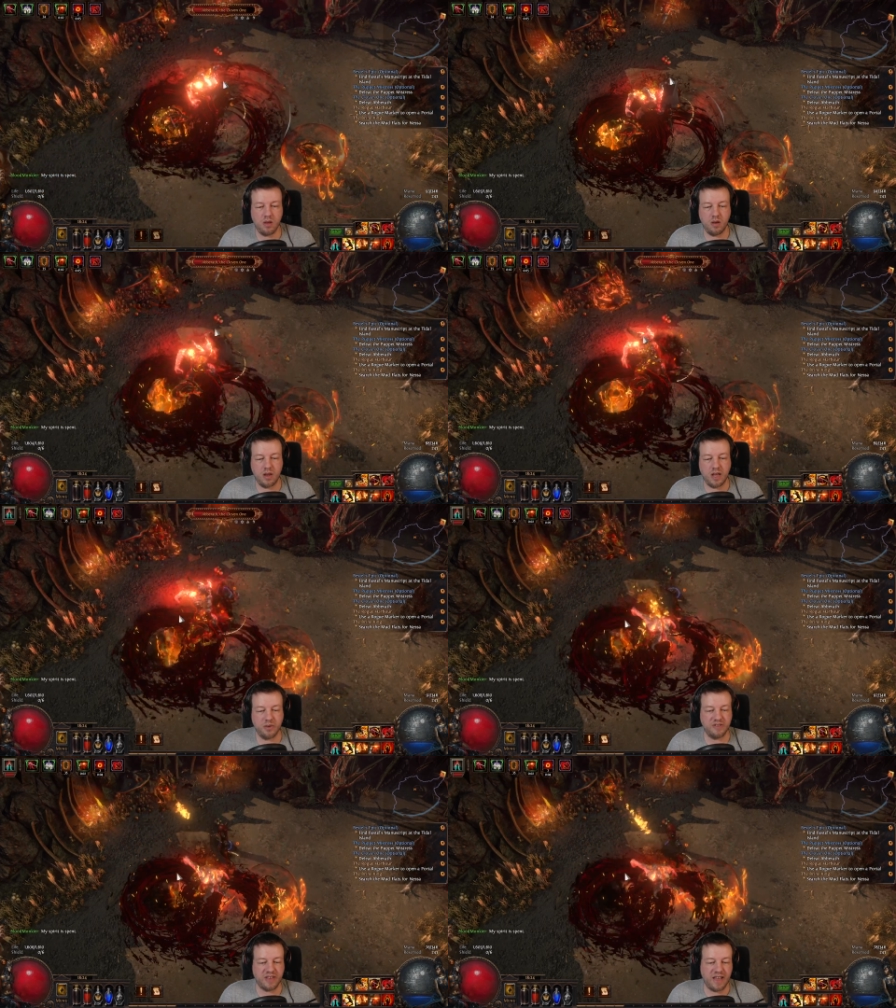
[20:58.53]
Now
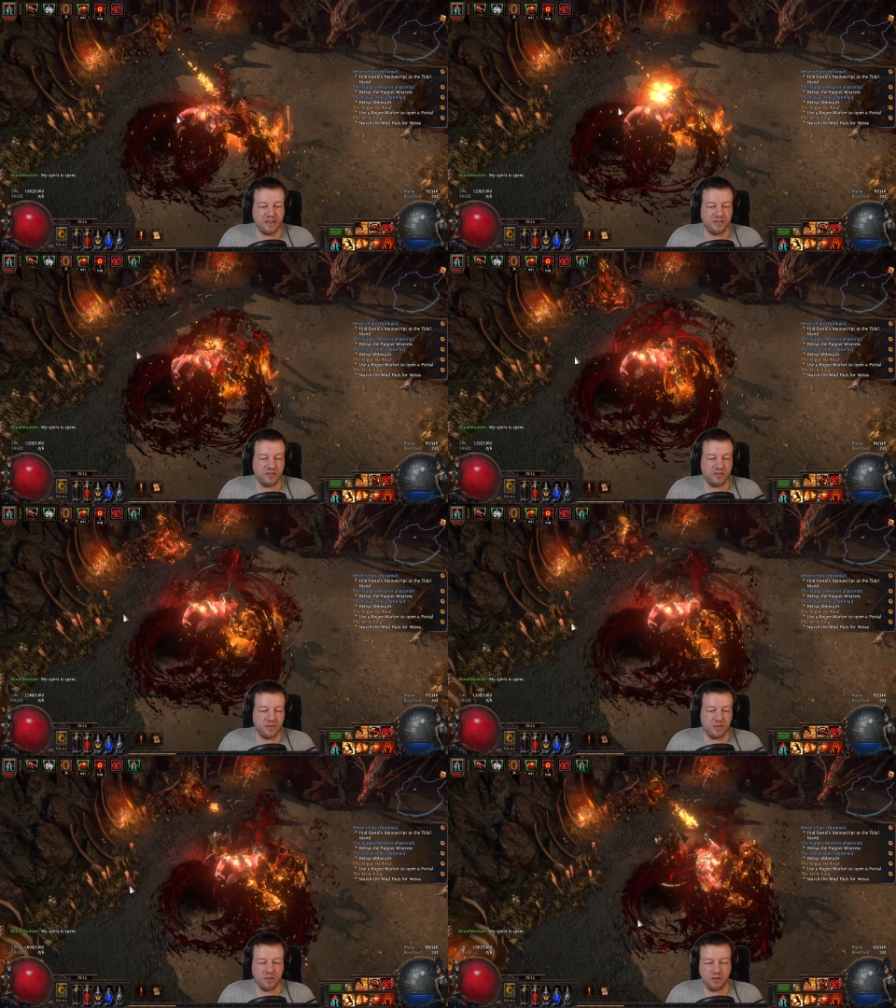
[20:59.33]
his adds
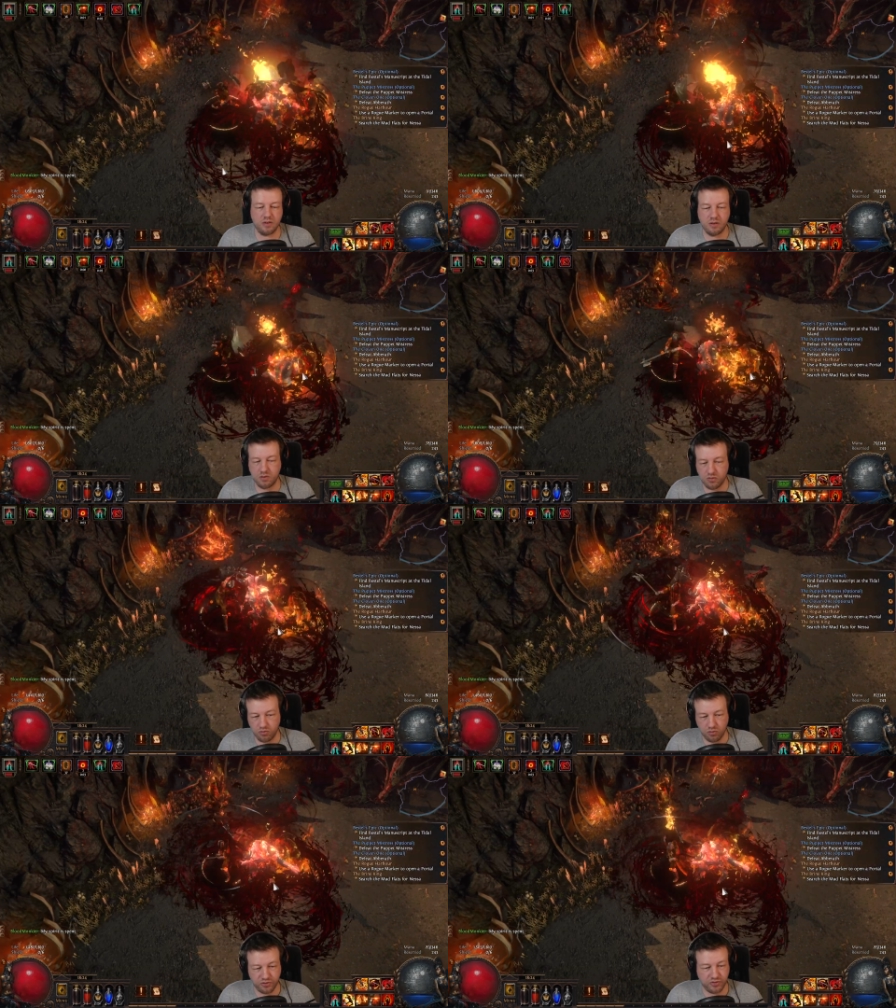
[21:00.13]

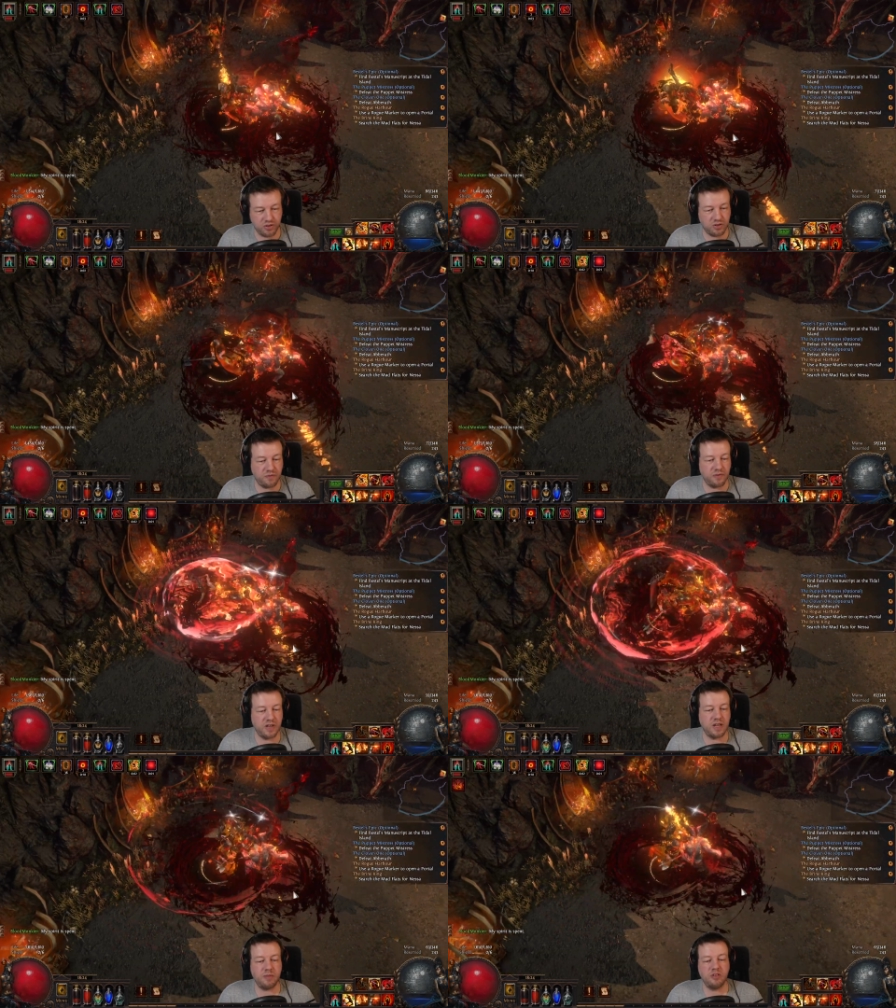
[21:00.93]
also do fire
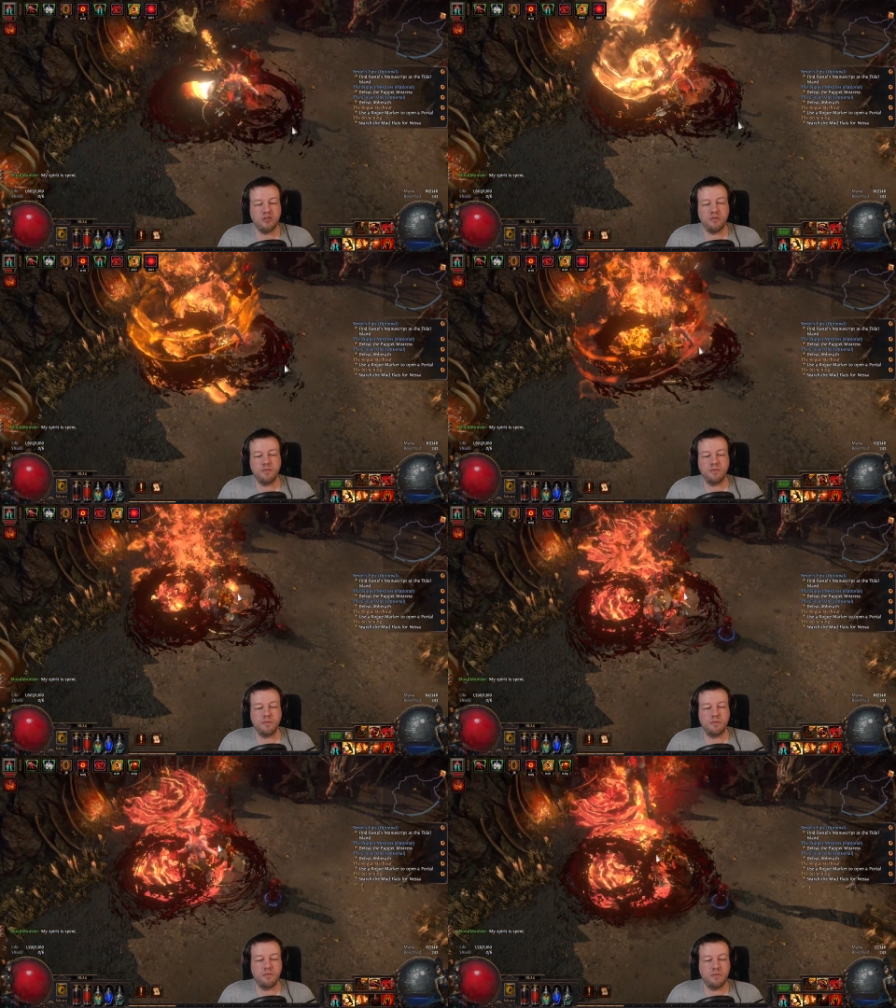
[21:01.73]
damage.
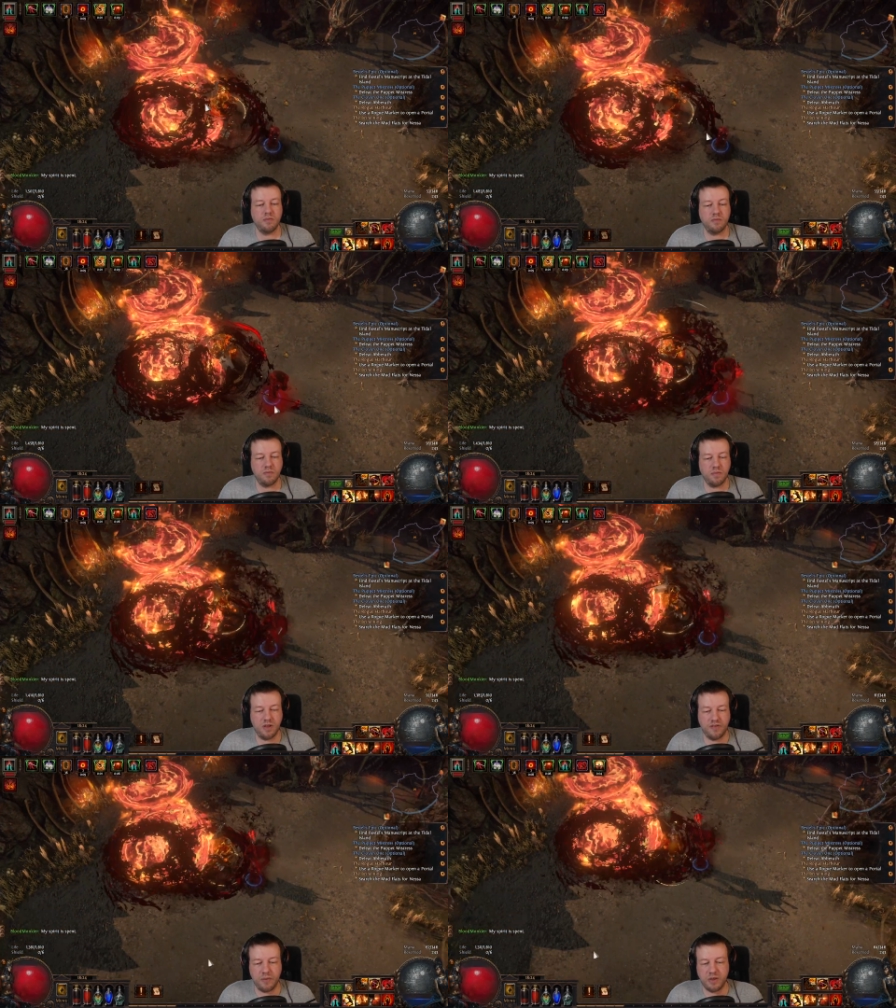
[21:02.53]

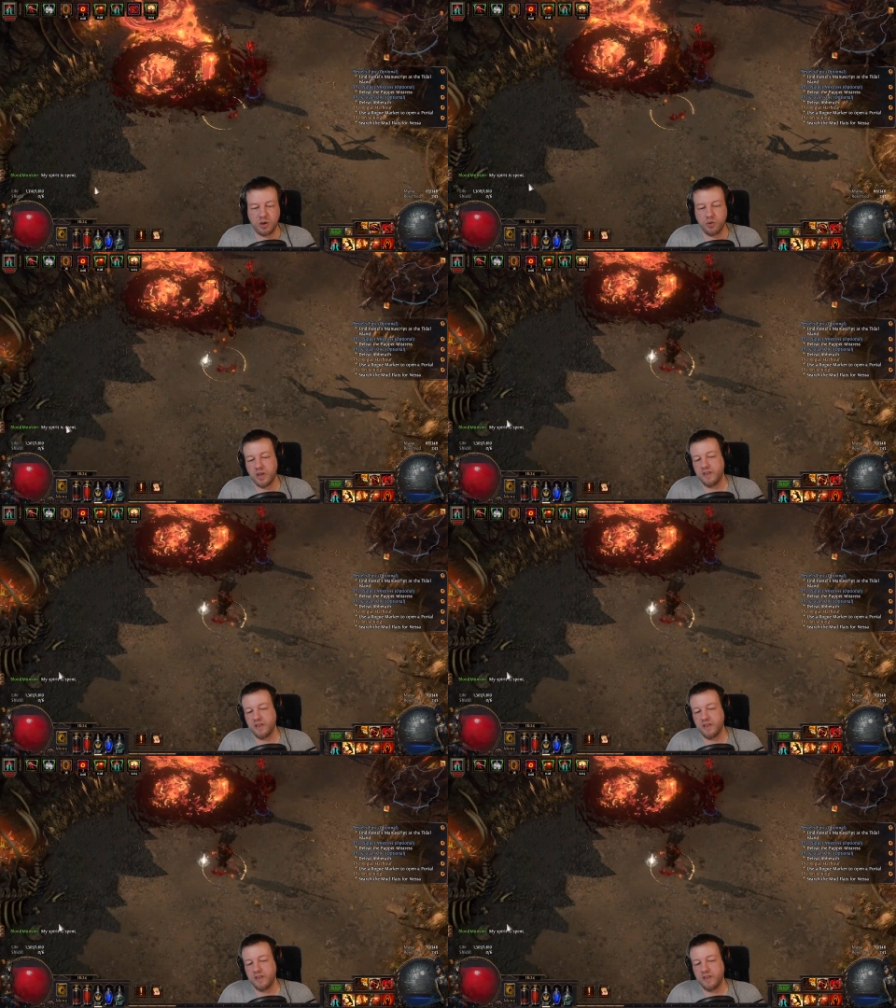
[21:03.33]
There we go. He's